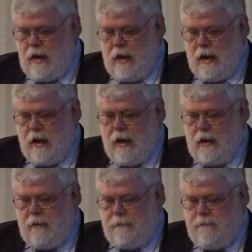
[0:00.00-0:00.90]

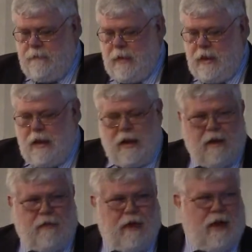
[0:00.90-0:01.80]

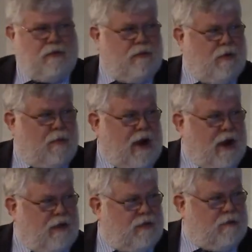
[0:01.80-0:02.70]
In the case of
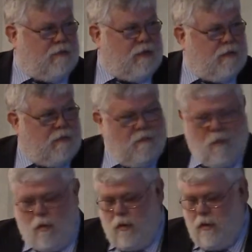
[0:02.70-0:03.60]
Quebec, some of the
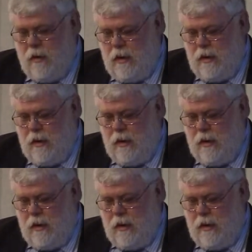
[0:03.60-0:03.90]
more